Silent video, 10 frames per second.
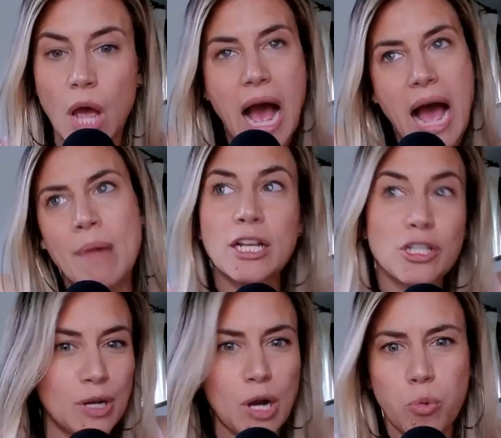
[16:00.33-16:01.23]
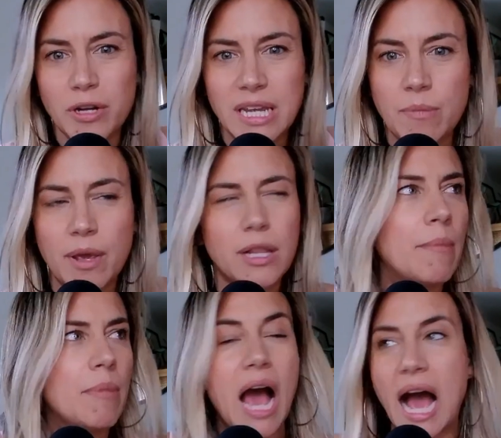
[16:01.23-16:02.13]
I'm answering a work email.
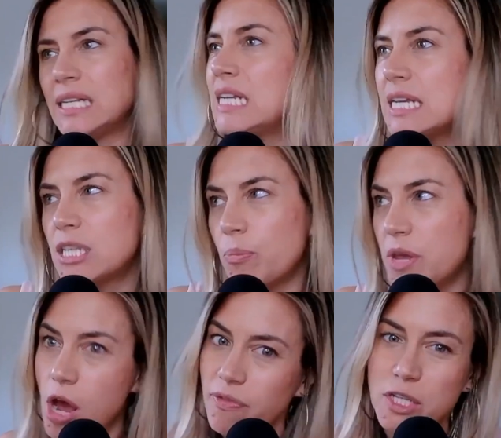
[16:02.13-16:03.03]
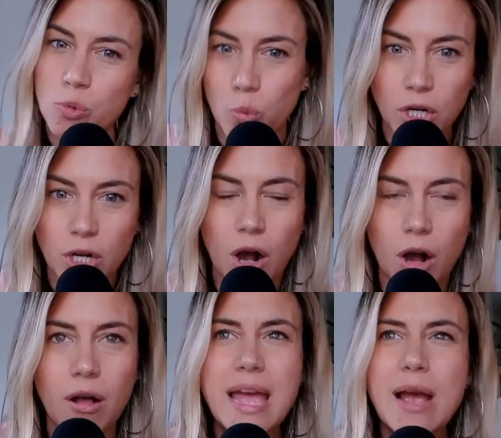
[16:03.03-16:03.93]
I need to be on this work
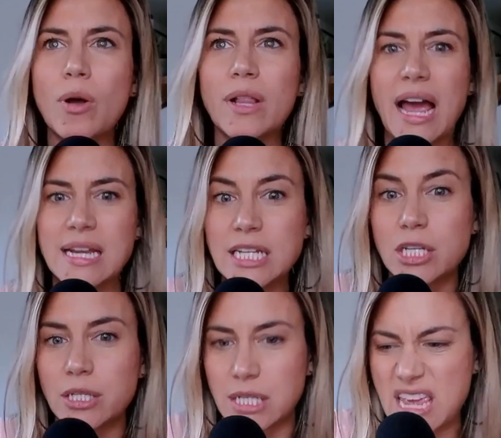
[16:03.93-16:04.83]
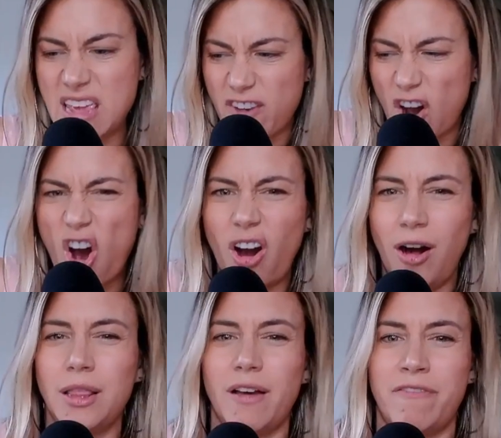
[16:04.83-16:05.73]
call. Well, I need to give
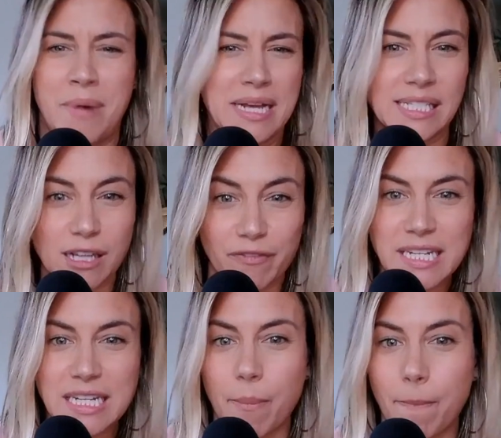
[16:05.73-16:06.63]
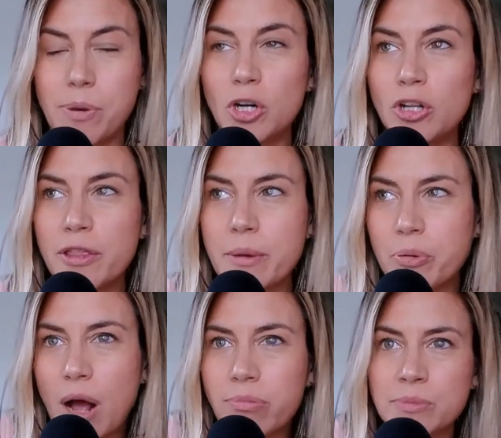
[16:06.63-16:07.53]
all of myself. I need to pull the
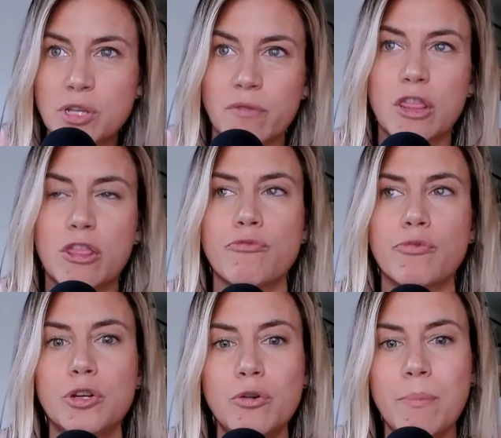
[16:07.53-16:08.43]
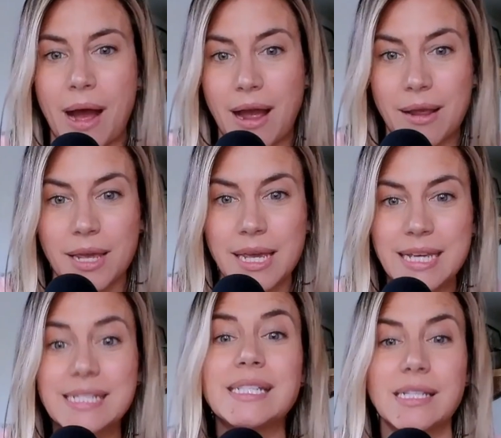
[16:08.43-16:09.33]
problem solving through my
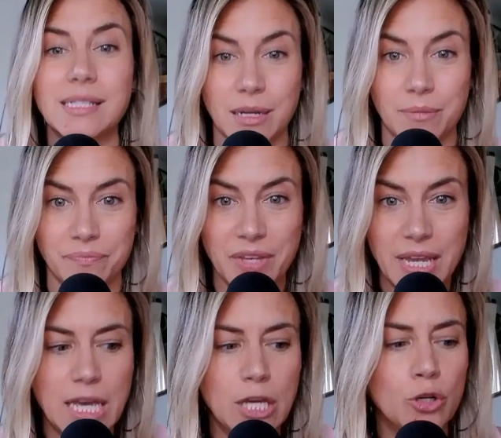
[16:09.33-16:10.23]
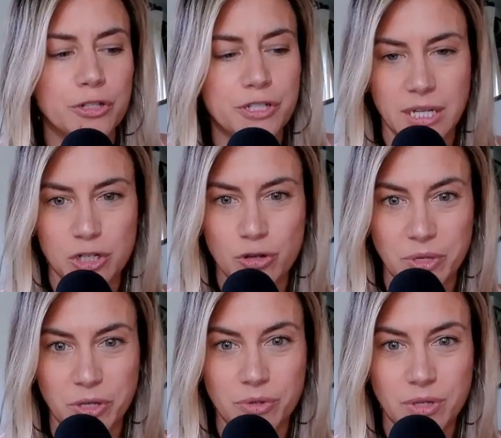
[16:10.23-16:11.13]
system in order to
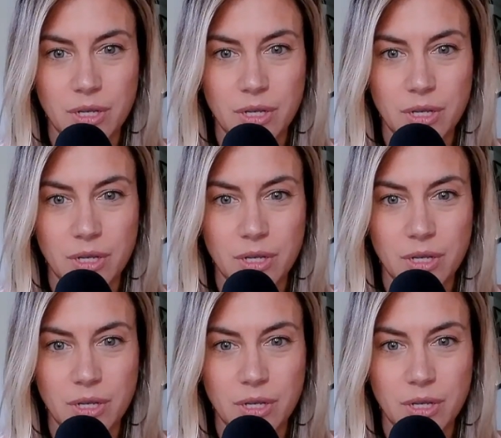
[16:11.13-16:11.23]
contribute.